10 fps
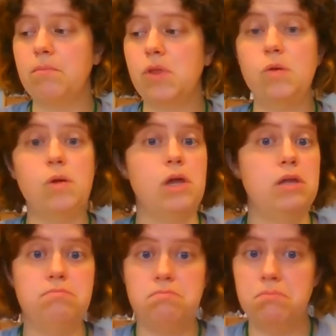you
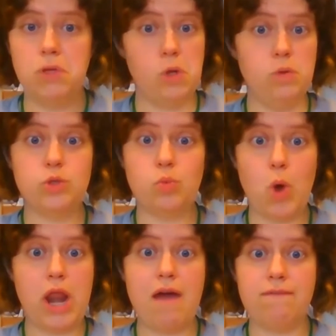can use
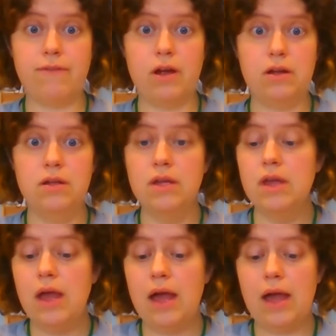whatever.
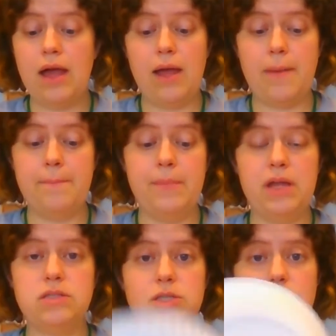
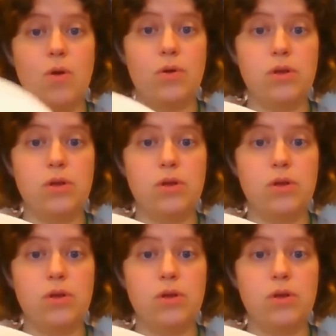And so